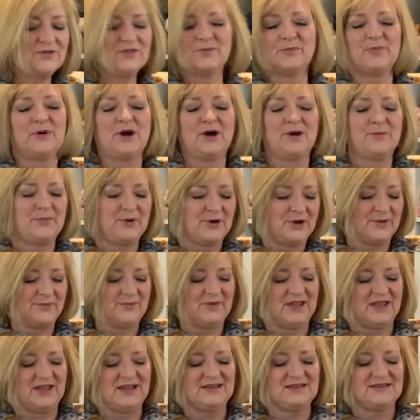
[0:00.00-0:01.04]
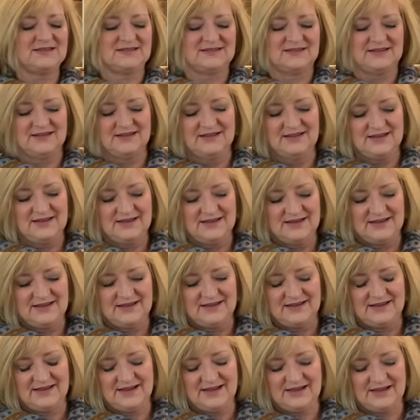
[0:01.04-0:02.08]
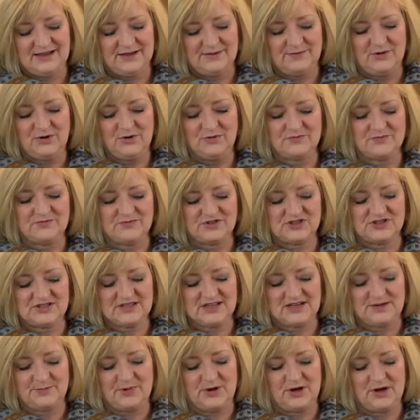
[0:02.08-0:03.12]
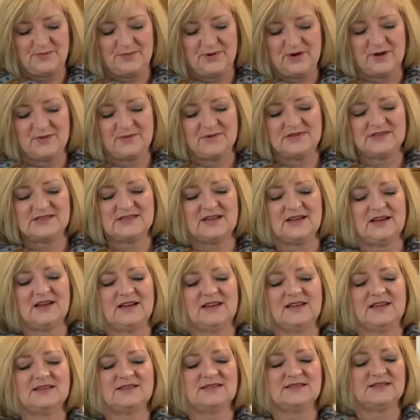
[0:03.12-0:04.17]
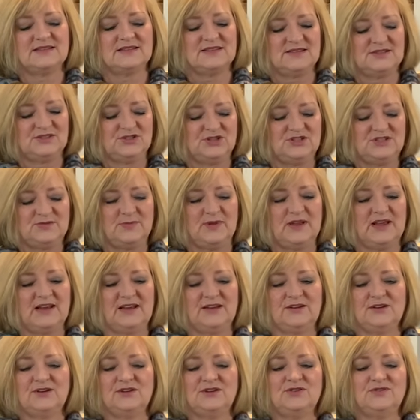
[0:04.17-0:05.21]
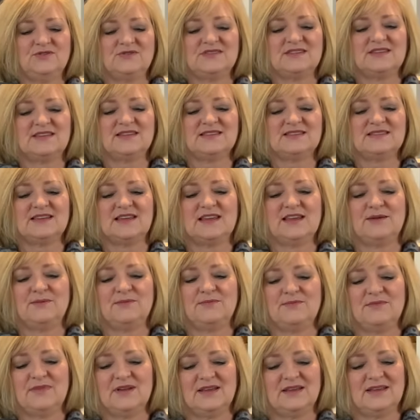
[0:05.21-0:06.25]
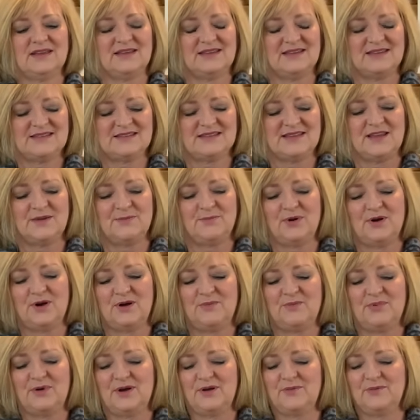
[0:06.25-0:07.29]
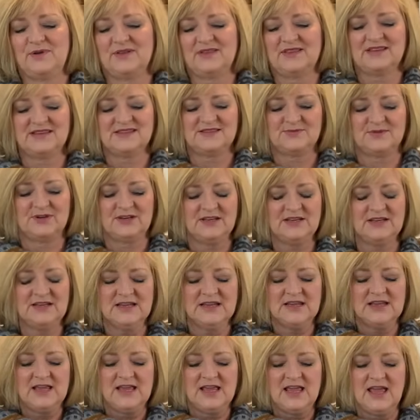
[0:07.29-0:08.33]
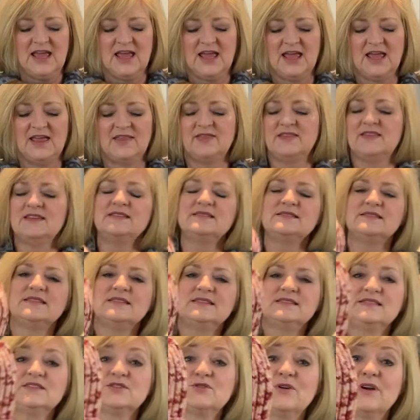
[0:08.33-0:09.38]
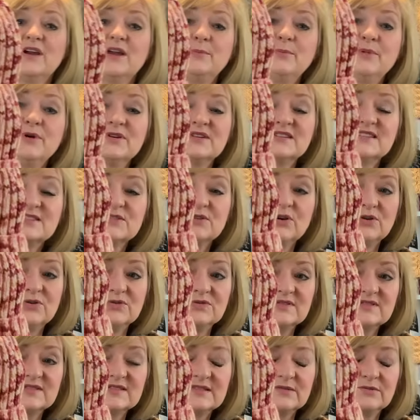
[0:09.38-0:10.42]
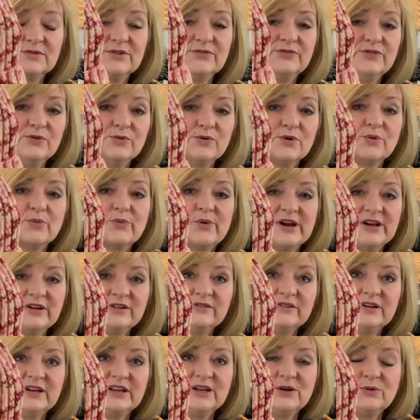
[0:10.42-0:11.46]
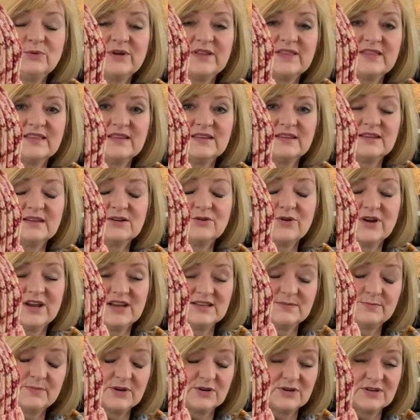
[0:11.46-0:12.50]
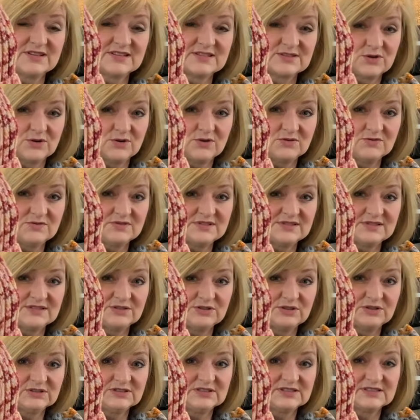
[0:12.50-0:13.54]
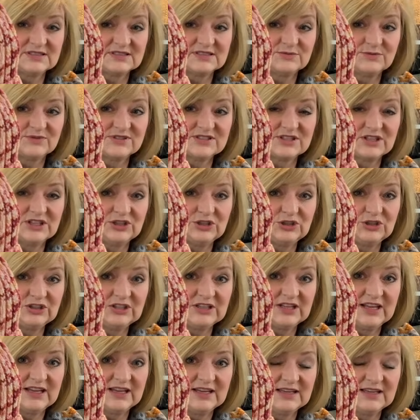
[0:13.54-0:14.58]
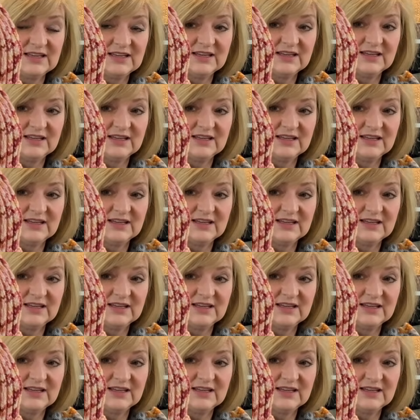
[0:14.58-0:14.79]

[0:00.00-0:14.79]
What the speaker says: the pom-pom yet. She's got a pom-pom inside. I guess she's planning on using the same pom-pom on this one. And this is the cranberry scones. So if you were wondering what the cranberry scones was going to look like,